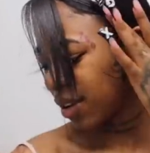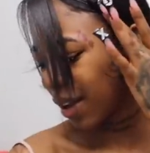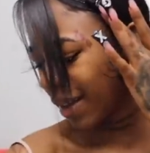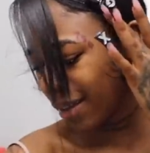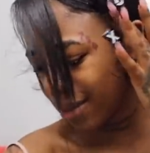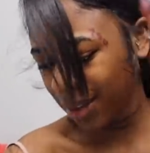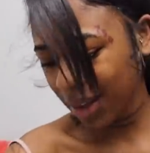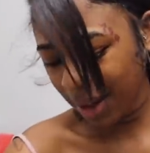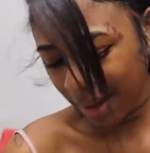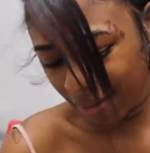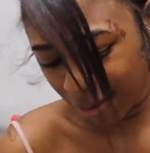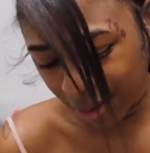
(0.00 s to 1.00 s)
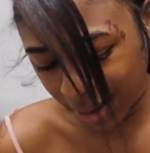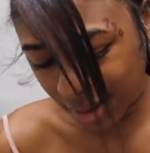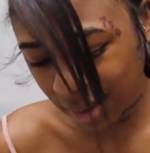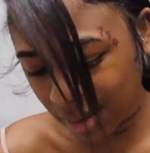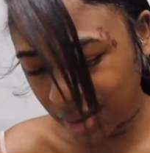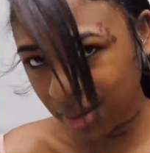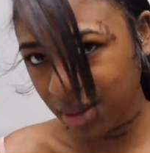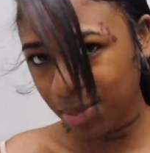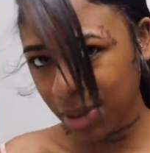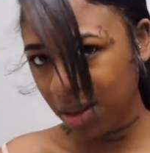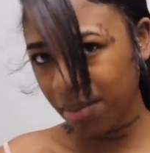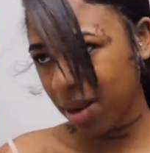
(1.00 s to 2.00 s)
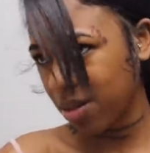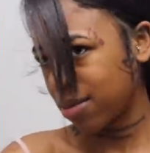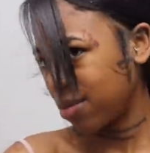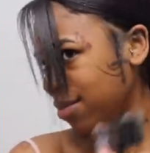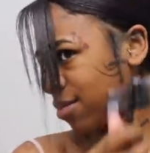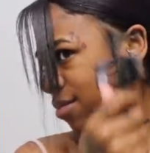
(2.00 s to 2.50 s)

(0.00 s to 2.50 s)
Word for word: I don't think I've witnessed a spinning bowl.